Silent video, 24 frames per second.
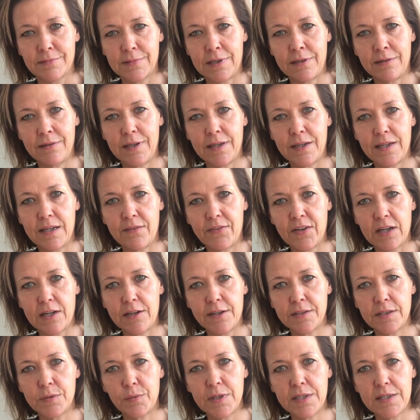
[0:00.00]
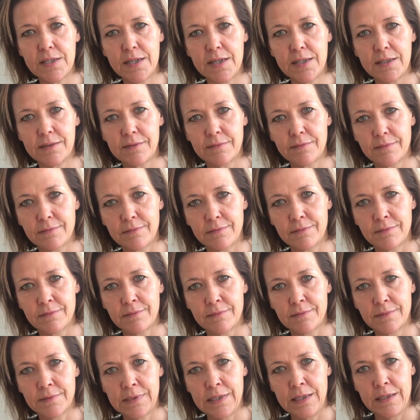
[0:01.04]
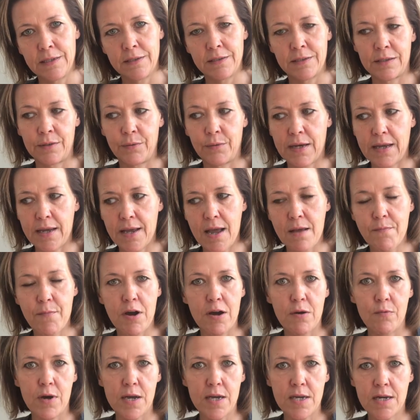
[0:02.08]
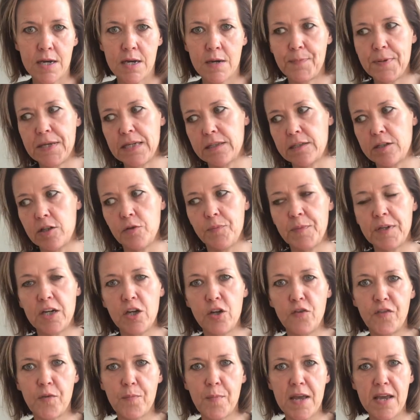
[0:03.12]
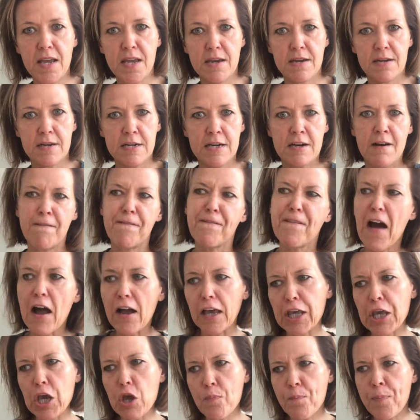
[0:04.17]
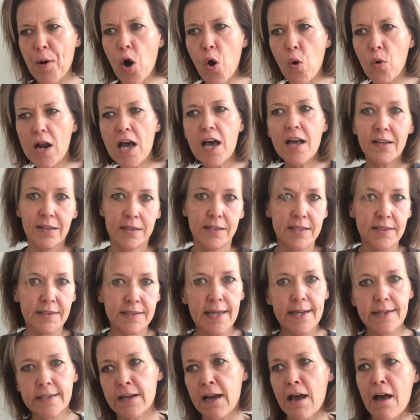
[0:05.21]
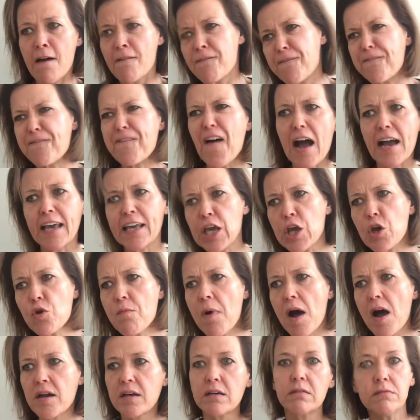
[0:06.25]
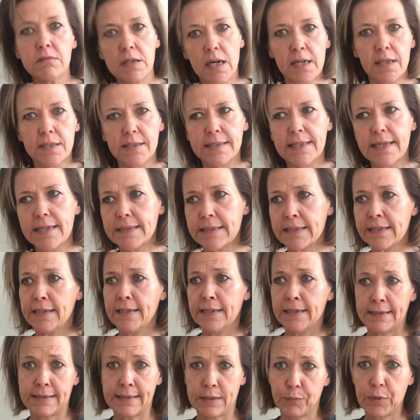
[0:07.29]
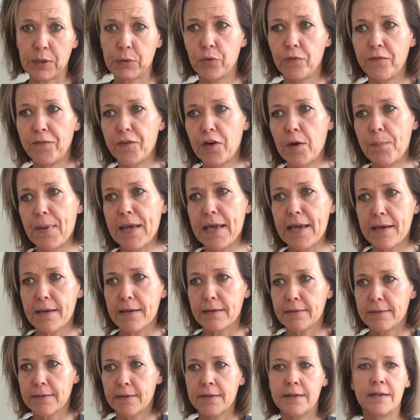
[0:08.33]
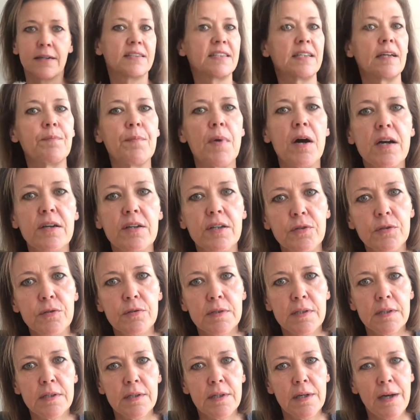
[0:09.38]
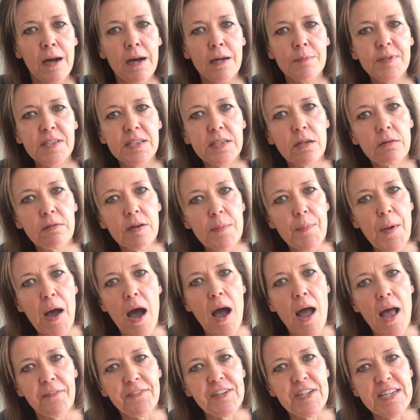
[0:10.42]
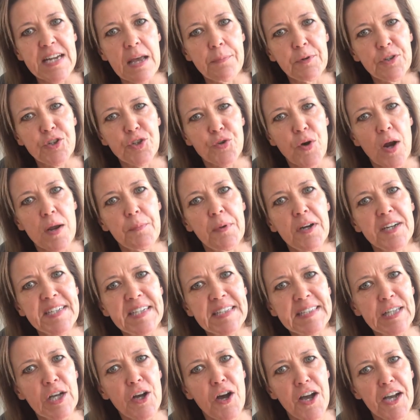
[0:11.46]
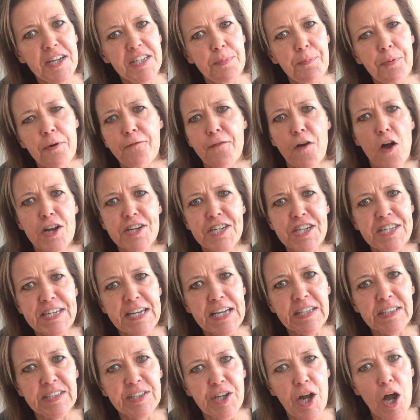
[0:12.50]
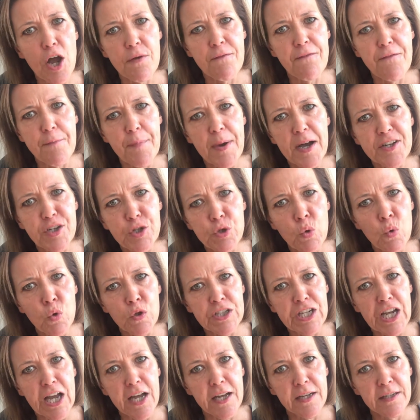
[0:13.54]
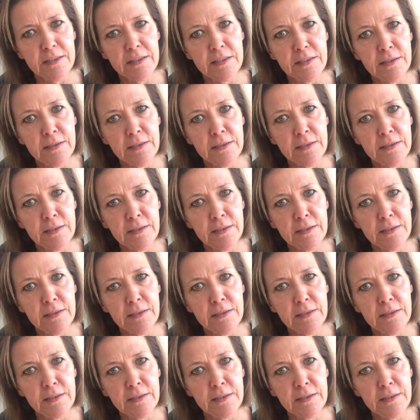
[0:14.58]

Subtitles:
Only I never close the window. 2 a.m. I wake up, he's looming over me. "Fuck you, Paula," he said. "Fuck you, Michael," I said. That went on for a bit. I said, "Michael, I'm sorry, but I have to demonstrate my desire to provide a decent home for my daughter."